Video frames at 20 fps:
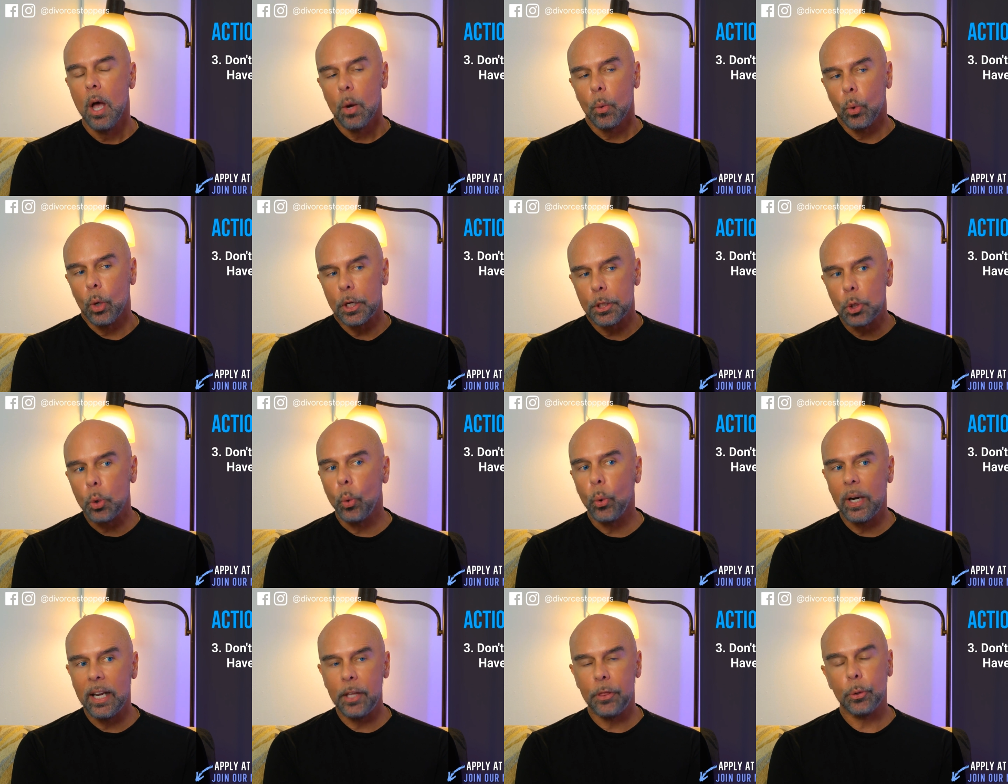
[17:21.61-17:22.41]
where a
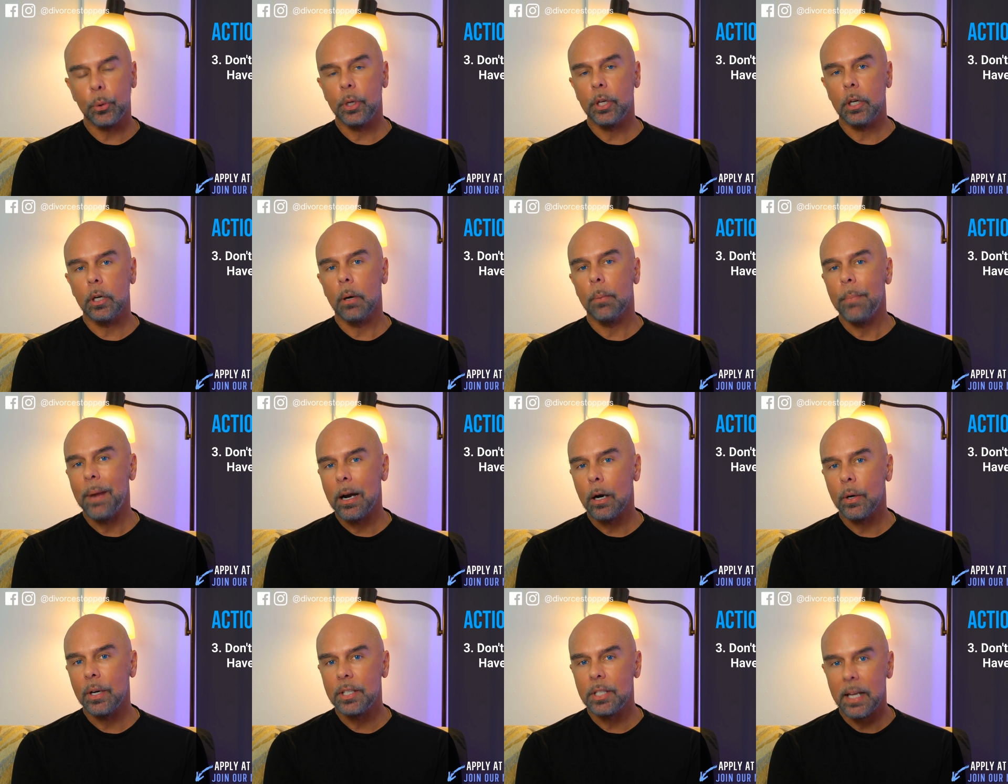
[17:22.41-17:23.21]
23-year
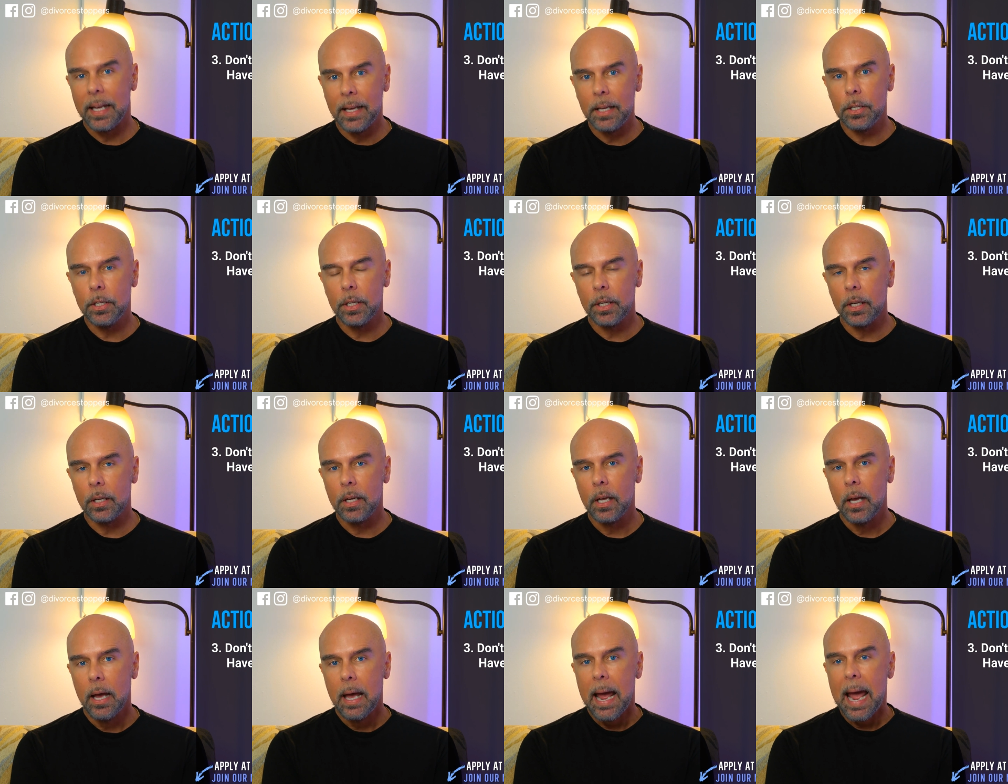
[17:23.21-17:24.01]
marriage
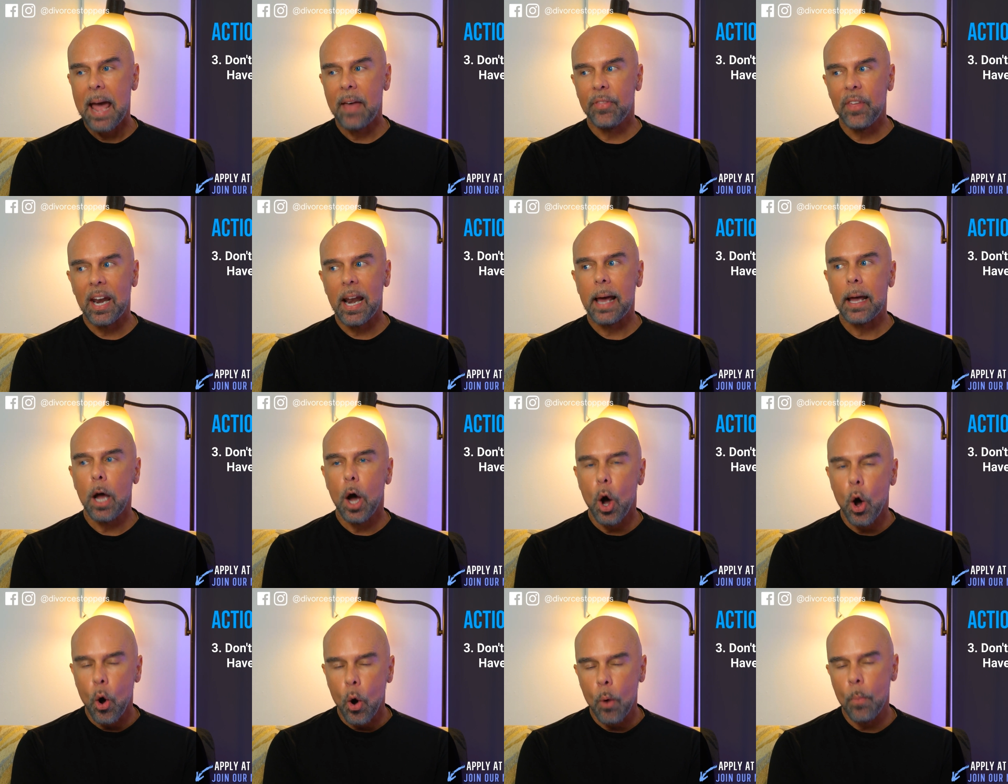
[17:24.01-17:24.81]
ended, and that I
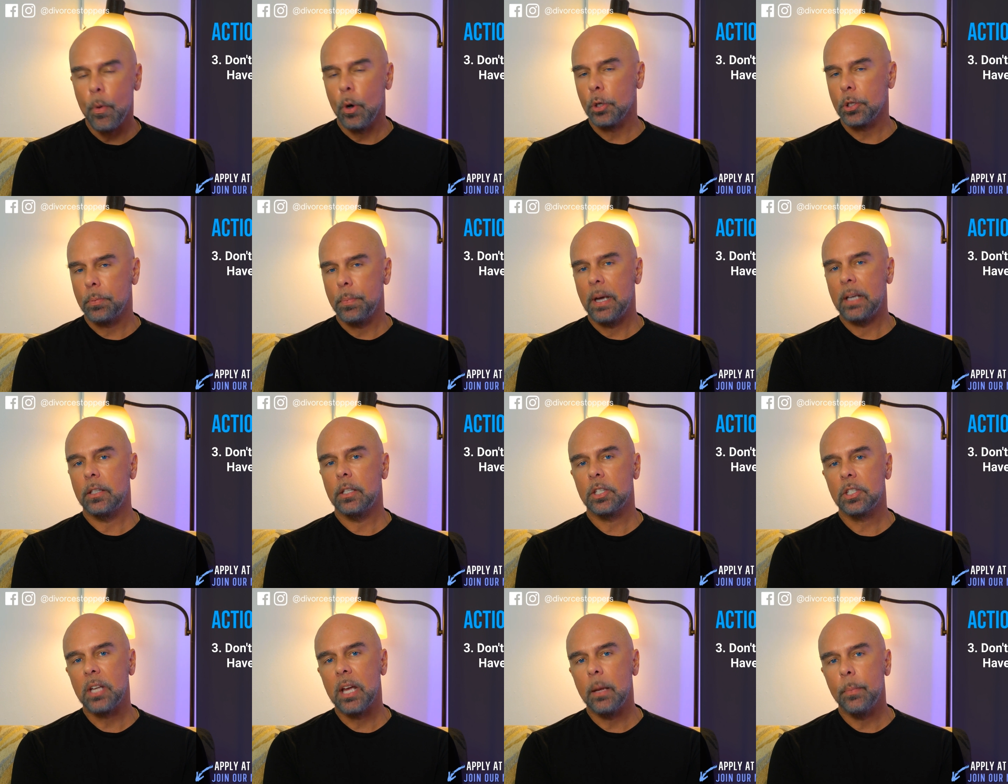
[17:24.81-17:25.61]
almost made the
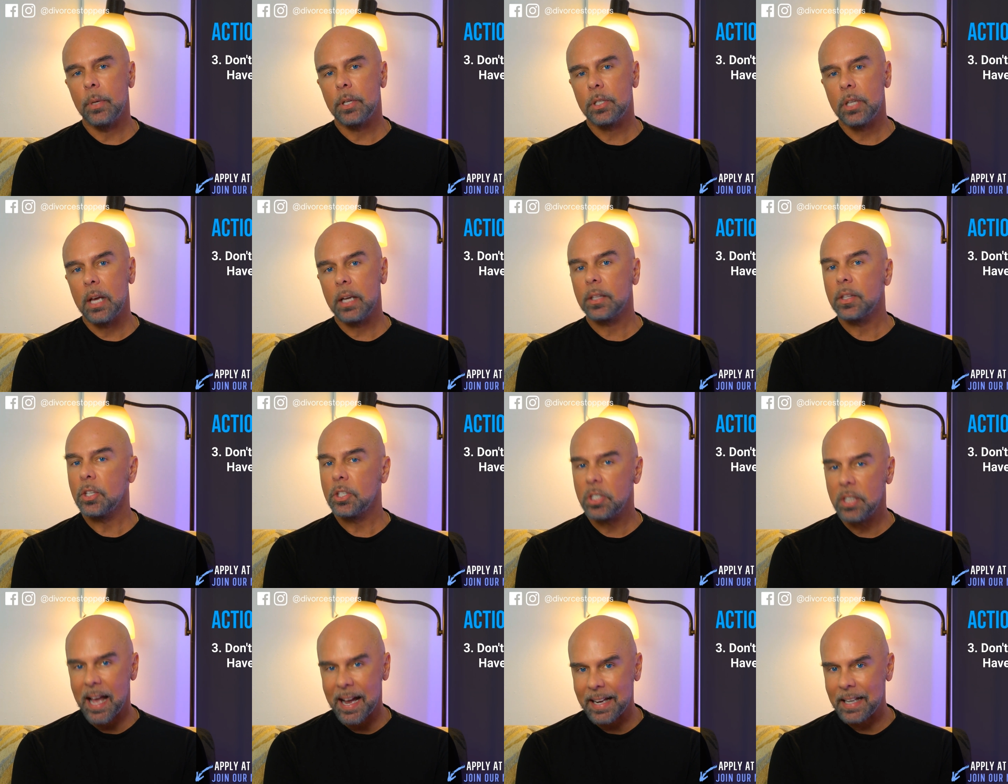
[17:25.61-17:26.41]
same mistake the
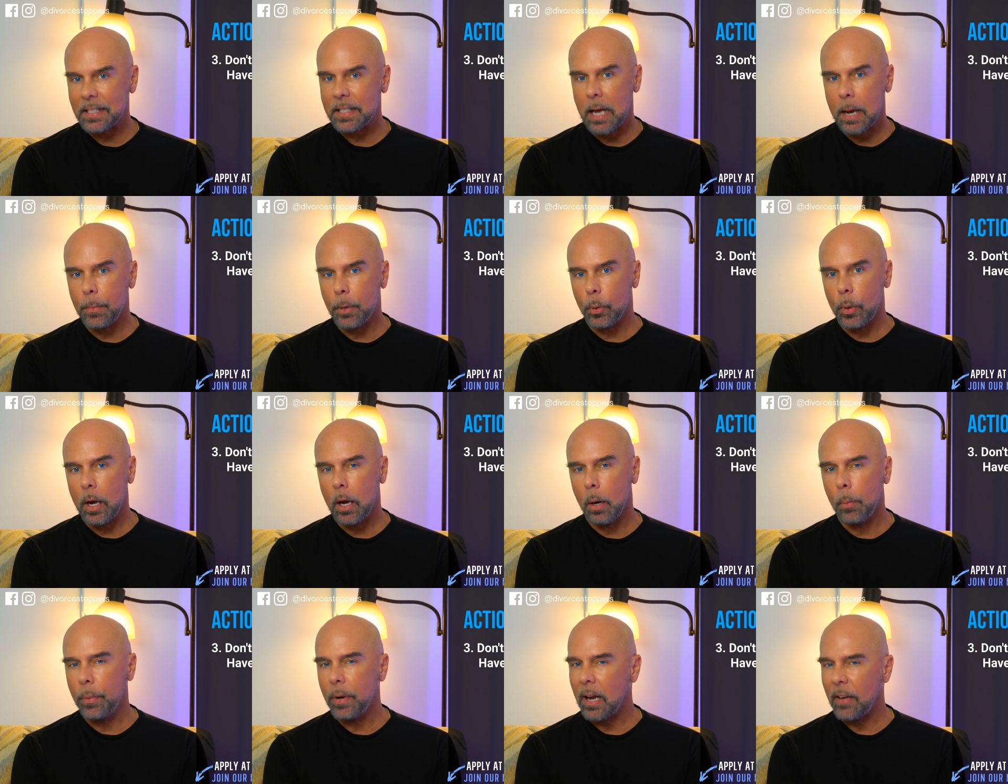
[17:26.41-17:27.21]
second time
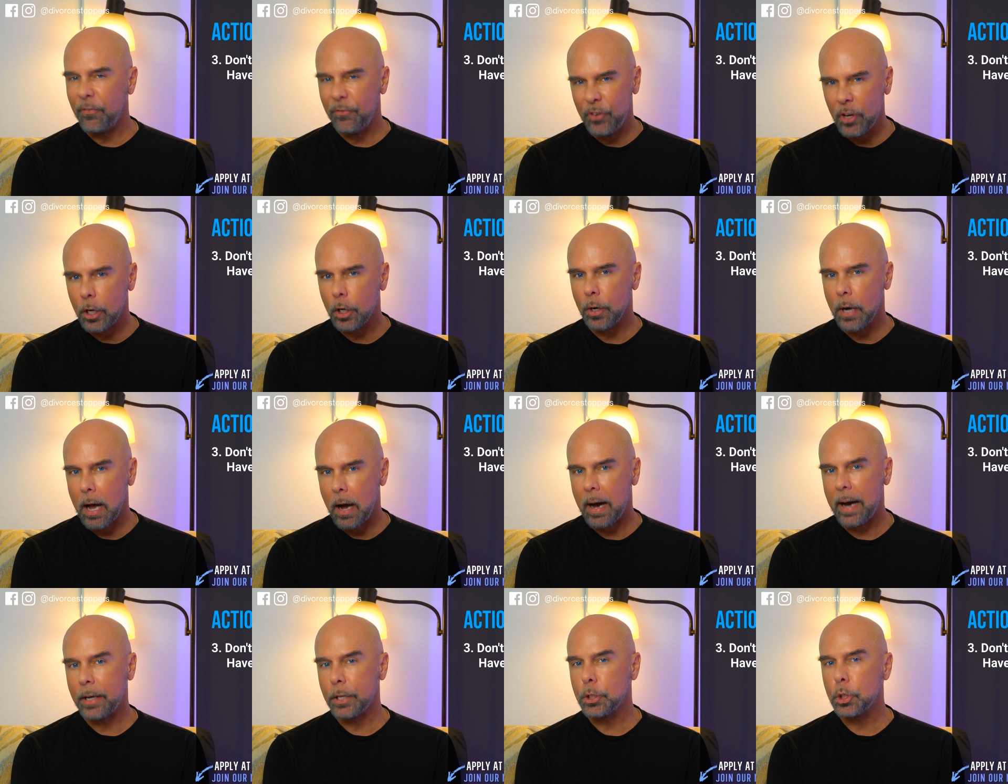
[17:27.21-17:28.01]
around, but I figured
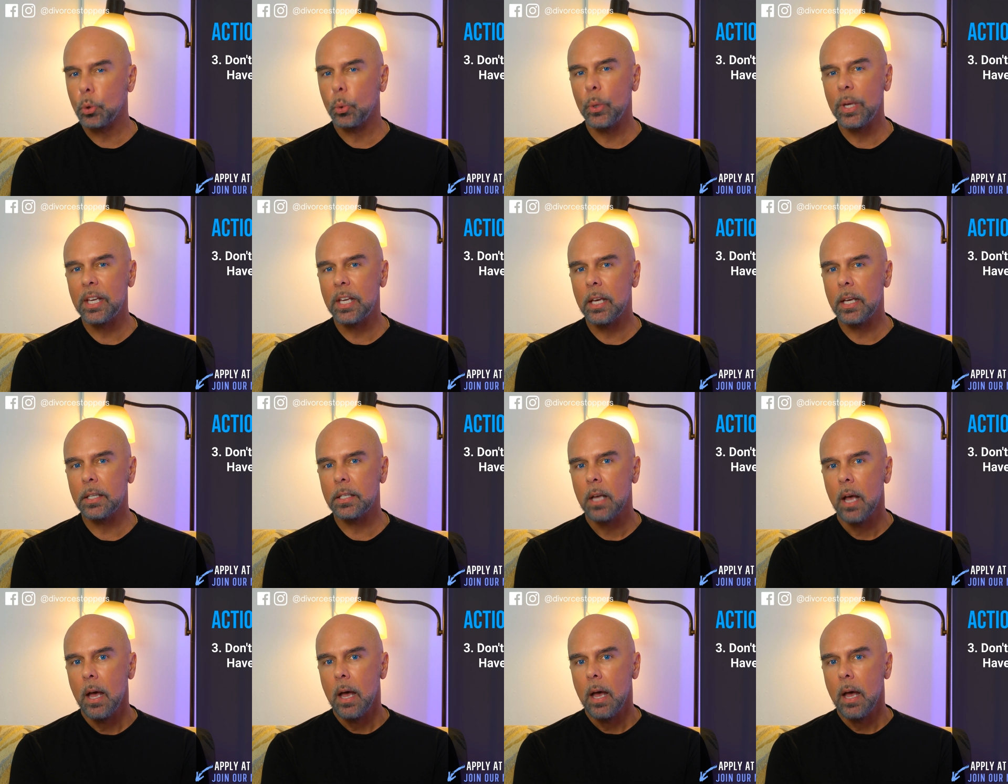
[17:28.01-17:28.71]
out how to tweak it.